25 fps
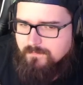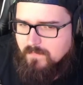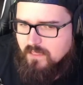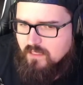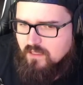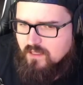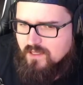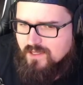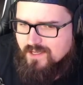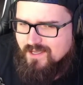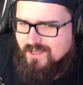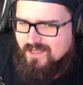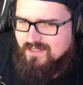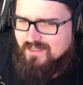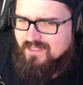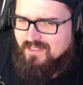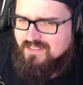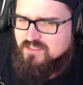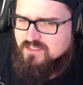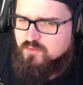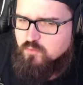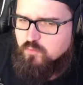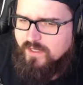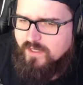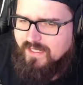
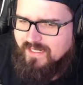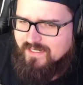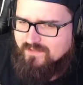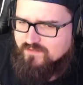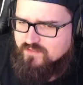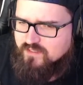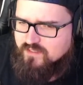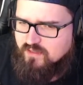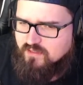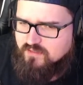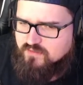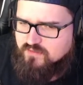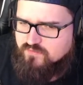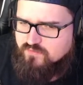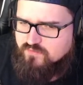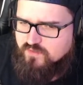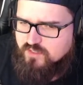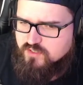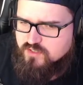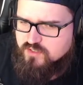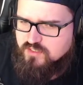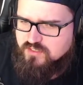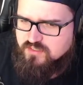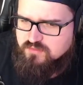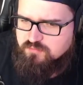Let's wait until he
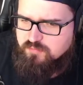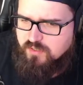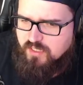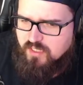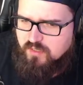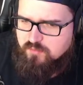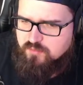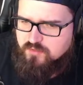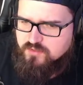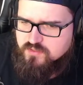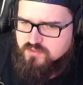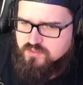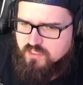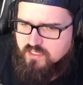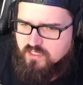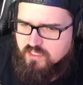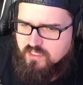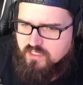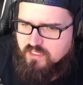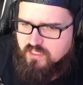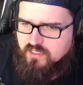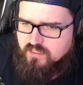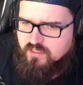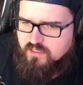finishes papers and